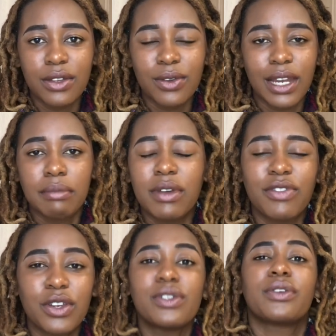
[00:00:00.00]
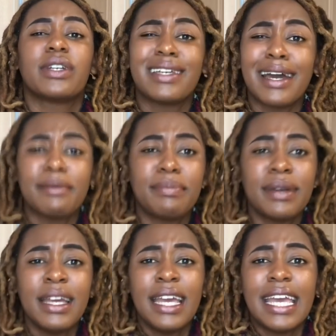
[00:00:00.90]
You know, like my videos are already up
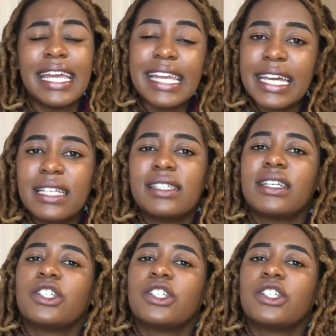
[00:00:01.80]
and edited.